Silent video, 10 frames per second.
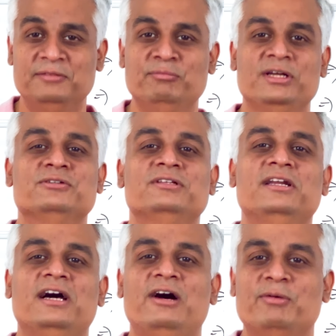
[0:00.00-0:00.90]
make sure
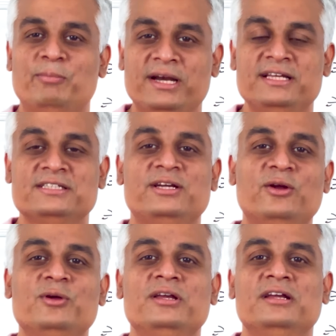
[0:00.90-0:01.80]
that our money is
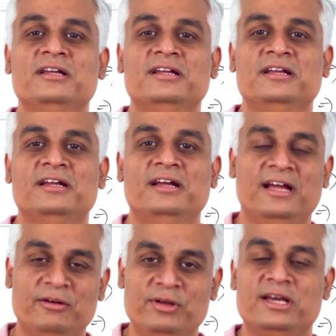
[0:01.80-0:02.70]
growing
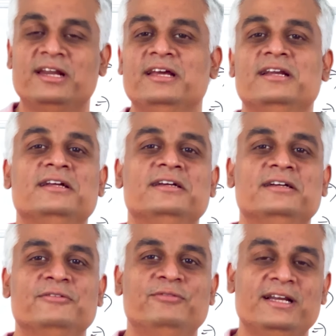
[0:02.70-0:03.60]
and we create
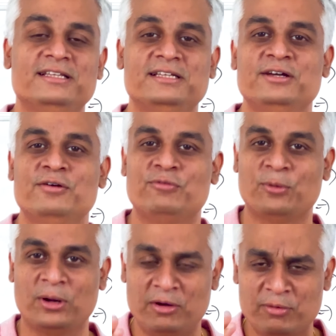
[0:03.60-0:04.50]
wealth
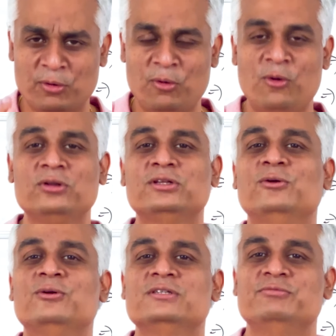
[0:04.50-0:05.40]
for our all the
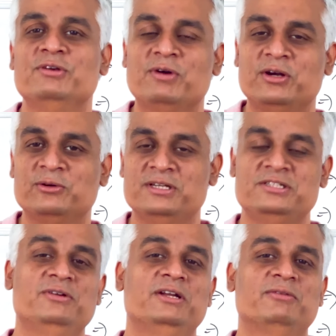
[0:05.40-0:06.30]
goals we want to
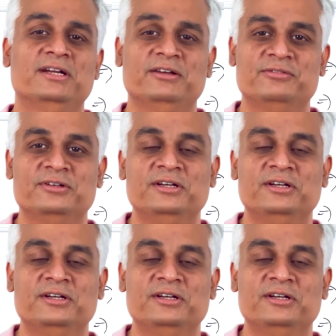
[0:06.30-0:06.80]
achieve in our life.